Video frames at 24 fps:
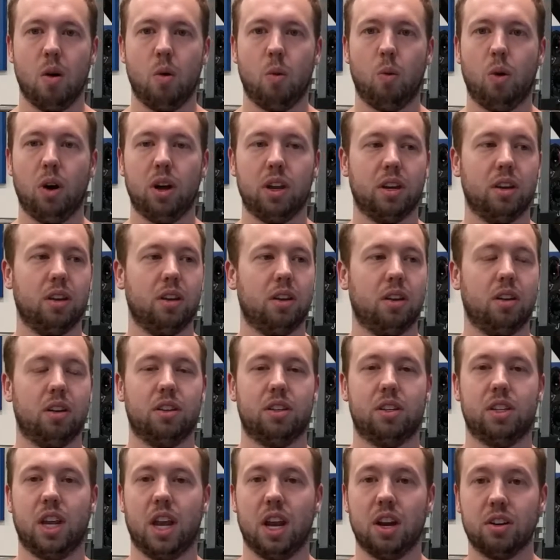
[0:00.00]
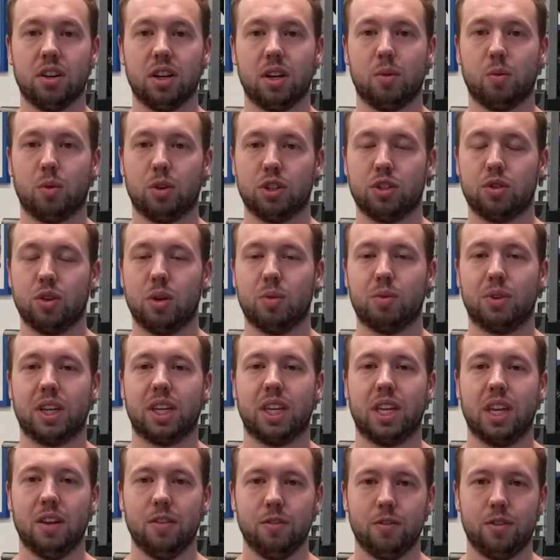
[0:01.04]
What charity weren't you able
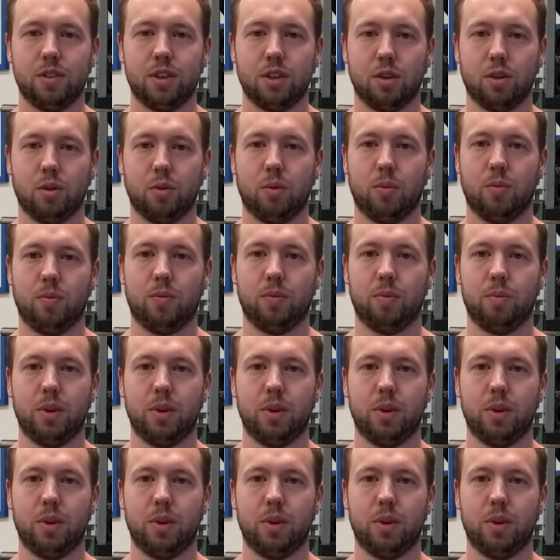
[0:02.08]
to give to